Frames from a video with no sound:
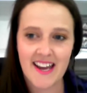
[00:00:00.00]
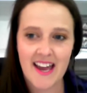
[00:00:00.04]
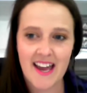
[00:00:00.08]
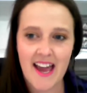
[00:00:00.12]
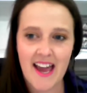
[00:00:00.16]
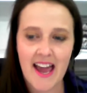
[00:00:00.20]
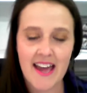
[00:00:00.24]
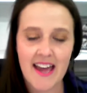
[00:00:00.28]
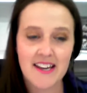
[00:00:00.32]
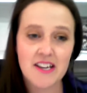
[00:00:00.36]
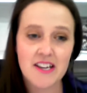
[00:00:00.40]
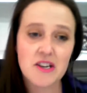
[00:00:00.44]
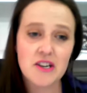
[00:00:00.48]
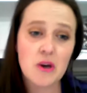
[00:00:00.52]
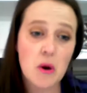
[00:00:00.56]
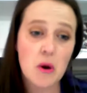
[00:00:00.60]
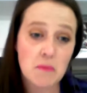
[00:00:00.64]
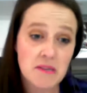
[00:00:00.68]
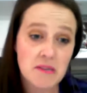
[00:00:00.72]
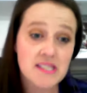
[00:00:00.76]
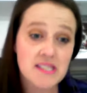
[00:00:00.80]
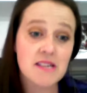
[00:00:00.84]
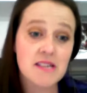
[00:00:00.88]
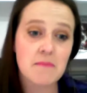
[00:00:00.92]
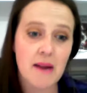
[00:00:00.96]
An
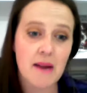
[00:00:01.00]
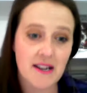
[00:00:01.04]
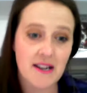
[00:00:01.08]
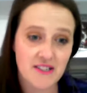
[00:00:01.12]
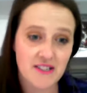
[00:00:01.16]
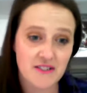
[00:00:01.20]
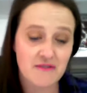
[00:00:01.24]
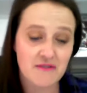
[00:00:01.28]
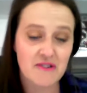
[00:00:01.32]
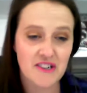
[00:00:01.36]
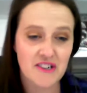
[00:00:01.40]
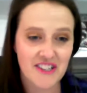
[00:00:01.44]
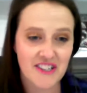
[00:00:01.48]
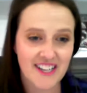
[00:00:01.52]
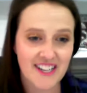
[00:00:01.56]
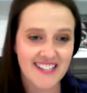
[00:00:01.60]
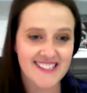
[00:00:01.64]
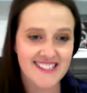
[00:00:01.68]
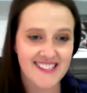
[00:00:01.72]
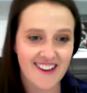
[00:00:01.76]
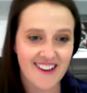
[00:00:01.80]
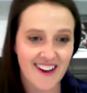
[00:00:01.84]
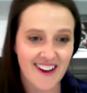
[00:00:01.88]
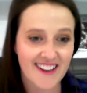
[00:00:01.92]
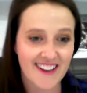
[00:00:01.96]
enormous amount of work has
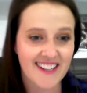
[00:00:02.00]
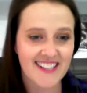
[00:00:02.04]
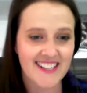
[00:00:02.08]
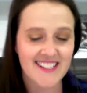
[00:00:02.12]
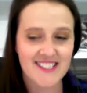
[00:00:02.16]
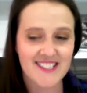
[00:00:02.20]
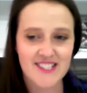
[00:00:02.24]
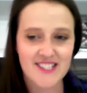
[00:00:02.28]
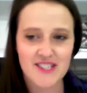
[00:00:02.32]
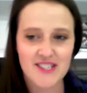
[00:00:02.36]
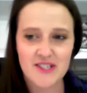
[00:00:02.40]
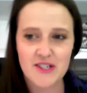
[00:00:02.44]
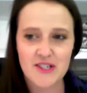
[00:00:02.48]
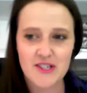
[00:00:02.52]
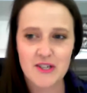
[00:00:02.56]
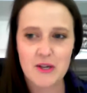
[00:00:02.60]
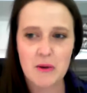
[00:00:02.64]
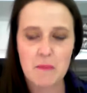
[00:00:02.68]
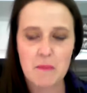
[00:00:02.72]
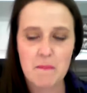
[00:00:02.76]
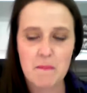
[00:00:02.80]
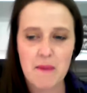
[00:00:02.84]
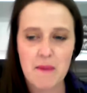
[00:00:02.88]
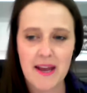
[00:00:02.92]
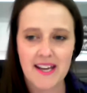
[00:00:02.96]
gone into
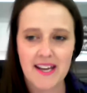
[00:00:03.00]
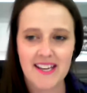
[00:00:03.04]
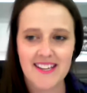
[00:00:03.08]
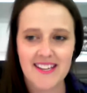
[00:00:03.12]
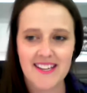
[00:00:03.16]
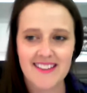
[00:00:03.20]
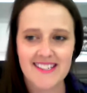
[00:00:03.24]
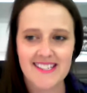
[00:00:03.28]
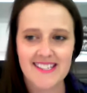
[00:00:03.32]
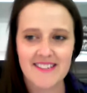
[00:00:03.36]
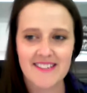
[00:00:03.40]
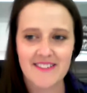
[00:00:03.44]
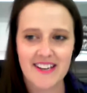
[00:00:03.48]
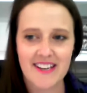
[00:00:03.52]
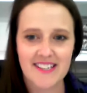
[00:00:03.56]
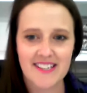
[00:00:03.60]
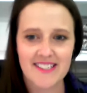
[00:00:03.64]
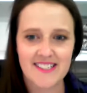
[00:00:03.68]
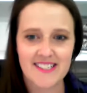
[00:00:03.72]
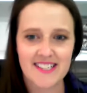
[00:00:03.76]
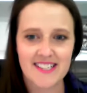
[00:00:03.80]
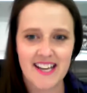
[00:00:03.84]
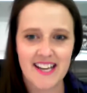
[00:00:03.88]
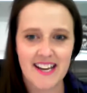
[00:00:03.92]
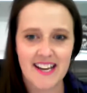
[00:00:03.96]
making this event
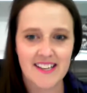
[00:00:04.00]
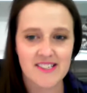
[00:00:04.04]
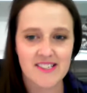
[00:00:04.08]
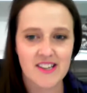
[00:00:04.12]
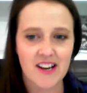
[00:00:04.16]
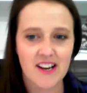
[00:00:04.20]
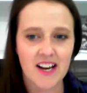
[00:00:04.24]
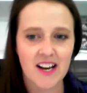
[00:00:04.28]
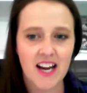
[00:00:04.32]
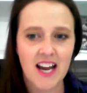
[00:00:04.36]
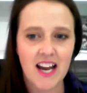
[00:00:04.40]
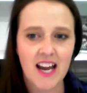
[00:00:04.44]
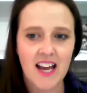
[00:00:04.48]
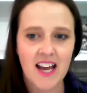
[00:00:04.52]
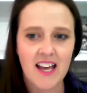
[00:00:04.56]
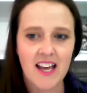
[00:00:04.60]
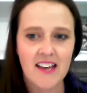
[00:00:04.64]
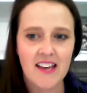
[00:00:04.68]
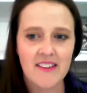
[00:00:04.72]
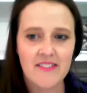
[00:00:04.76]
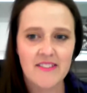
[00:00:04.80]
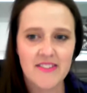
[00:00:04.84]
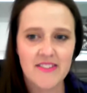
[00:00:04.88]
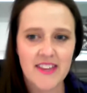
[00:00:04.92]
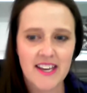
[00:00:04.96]
today. So
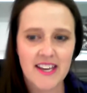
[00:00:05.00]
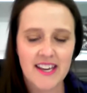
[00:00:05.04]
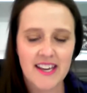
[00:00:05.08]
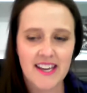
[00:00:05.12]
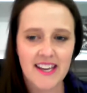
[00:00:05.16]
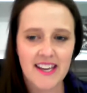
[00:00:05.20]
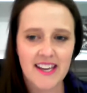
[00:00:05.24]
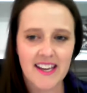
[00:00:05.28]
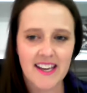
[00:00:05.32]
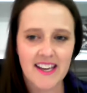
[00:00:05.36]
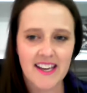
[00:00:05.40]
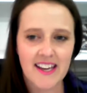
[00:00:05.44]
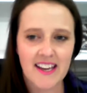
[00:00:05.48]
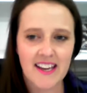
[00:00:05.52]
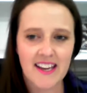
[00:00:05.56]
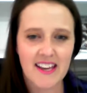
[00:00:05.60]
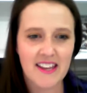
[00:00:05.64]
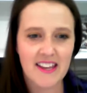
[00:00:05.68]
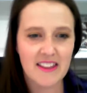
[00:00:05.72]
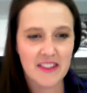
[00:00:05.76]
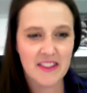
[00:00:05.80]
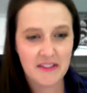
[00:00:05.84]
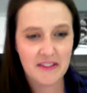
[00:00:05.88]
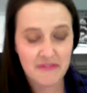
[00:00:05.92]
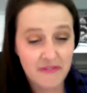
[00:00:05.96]

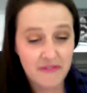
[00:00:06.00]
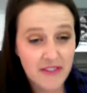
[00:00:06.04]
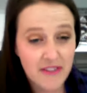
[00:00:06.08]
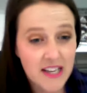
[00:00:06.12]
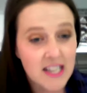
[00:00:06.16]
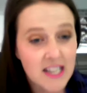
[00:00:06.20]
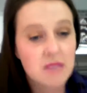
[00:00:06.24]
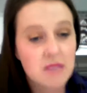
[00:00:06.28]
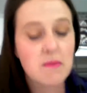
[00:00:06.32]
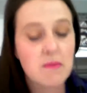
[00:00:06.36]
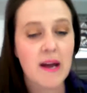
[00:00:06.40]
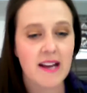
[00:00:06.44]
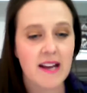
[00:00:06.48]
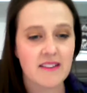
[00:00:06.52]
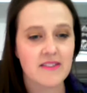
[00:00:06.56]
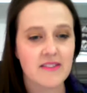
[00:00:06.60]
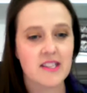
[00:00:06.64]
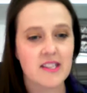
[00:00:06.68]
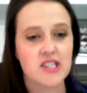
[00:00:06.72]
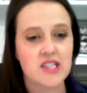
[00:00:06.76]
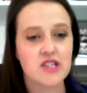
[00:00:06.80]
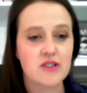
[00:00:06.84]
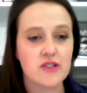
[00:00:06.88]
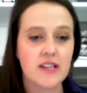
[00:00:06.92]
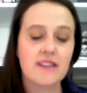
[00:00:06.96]
the feedback
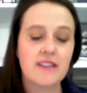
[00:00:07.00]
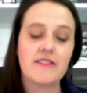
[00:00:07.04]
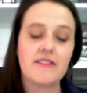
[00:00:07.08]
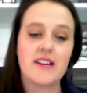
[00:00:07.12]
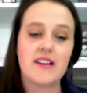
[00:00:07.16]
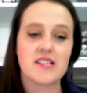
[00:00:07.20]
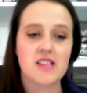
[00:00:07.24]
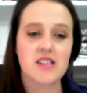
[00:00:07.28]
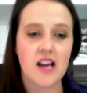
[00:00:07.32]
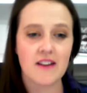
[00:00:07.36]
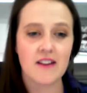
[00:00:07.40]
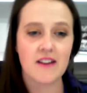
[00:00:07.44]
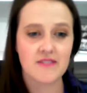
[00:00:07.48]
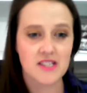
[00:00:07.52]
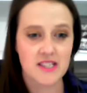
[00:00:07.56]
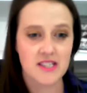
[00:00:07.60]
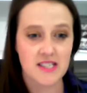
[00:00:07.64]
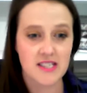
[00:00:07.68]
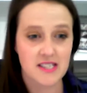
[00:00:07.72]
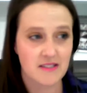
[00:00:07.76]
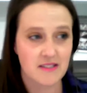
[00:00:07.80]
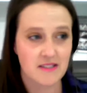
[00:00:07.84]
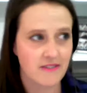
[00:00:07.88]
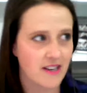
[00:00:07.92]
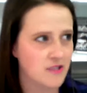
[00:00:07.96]
that you give us after
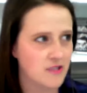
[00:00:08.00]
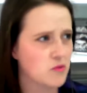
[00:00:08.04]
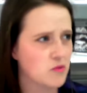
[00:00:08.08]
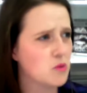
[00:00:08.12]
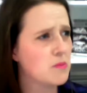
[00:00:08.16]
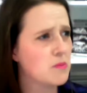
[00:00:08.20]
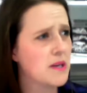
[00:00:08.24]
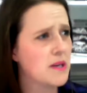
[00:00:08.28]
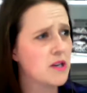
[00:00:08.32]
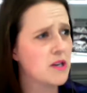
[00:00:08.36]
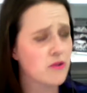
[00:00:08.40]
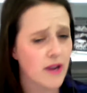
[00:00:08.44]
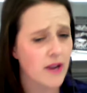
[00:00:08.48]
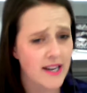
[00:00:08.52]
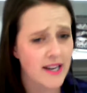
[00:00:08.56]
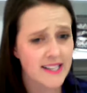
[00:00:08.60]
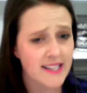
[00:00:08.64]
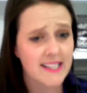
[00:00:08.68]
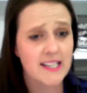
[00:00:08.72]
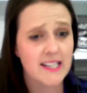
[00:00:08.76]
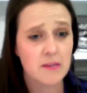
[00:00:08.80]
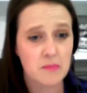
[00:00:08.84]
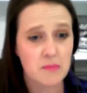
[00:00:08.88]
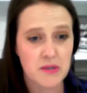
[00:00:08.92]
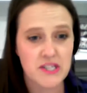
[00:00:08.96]
this event will be
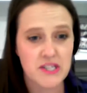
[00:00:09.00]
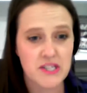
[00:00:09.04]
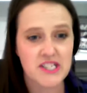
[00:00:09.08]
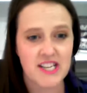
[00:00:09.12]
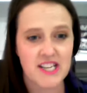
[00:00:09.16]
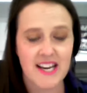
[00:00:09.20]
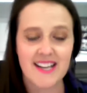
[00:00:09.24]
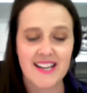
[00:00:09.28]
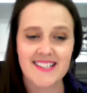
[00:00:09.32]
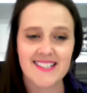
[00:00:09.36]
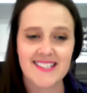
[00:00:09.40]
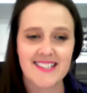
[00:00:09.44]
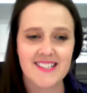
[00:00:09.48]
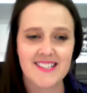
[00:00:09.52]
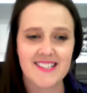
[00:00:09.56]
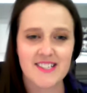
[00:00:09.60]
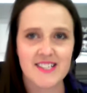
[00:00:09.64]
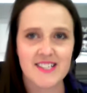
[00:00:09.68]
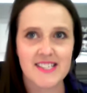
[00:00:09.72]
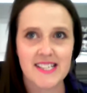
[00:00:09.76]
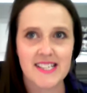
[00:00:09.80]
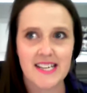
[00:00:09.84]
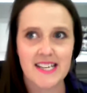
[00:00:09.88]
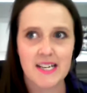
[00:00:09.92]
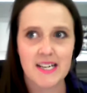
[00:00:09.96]
greatly appreciated to
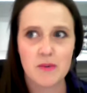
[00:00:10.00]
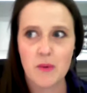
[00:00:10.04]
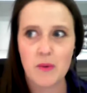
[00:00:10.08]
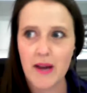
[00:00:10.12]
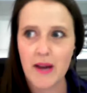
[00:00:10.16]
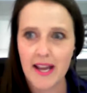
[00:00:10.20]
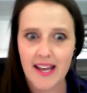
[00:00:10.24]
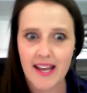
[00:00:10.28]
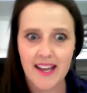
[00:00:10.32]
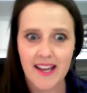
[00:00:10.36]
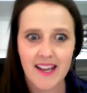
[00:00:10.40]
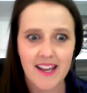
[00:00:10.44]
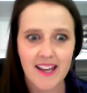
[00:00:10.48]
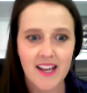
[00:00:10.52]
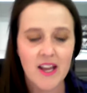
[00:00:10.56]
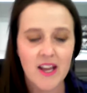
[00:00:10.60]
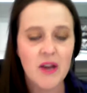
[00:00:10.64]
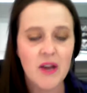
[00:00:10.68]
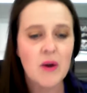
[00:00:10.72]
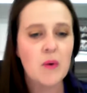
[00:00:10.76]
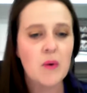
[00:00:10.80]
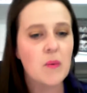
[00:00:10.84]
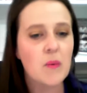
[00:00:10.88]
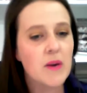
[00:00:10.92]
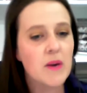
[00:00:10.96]
see where
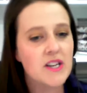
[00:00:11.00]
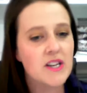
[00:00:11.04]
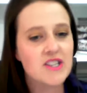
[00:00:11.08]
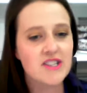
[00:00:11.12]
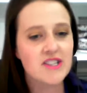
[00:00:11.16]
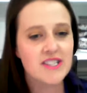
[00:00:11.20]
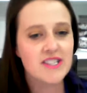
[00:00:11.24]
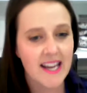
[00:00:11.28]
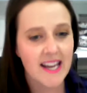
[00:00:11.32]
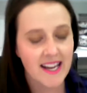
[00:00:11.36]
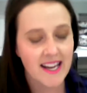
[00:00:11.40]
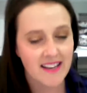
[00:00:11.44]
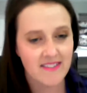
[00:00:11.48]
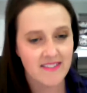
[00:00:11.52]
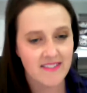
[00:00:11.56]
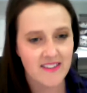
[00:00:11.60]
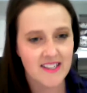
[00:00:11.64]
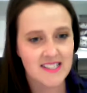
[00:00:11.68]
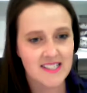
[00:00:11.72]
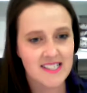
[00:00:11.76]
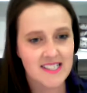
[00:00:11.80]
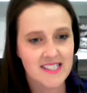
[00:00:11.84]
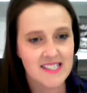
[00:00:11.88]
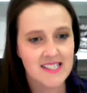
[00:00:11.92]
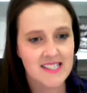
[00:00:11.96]
we should take this.